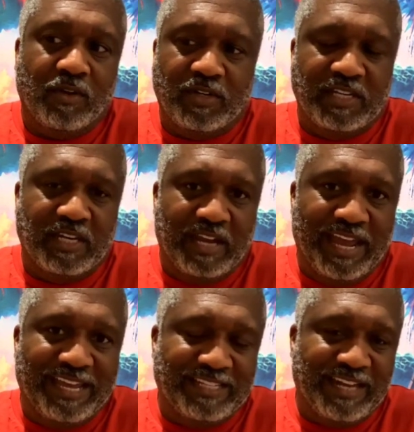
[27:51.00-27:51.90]
Your
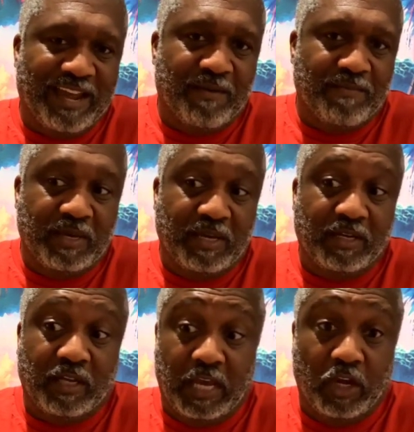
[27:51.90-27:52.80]
DNA has now
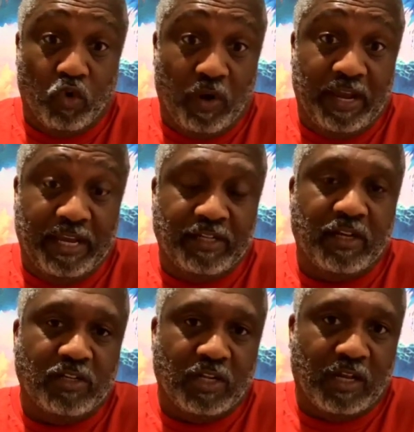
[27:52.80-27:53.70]
been
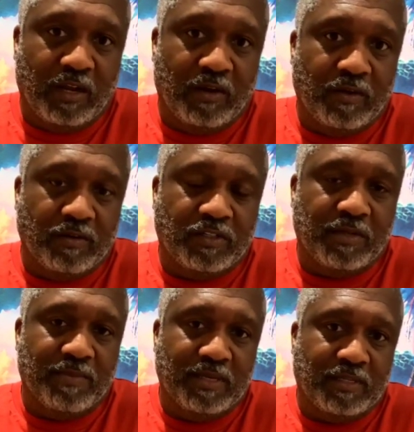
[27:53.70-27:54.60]
ingrained to learn
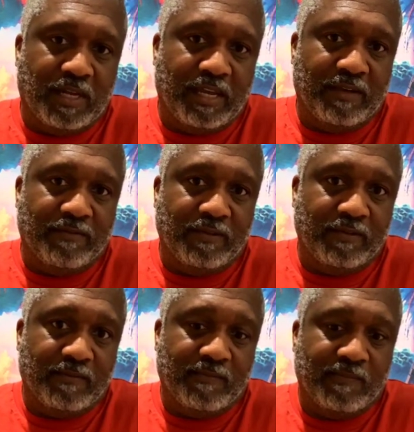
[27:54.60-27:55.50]
to be enslaved.